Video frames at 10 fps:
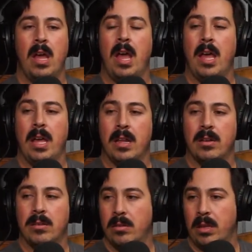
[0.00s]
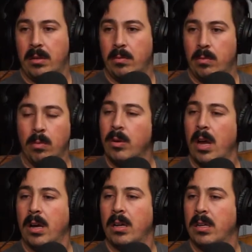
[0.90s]
and like we're
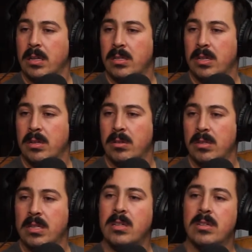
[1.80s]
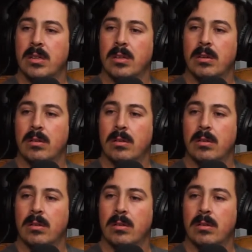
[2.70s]
not going to continue to see each other.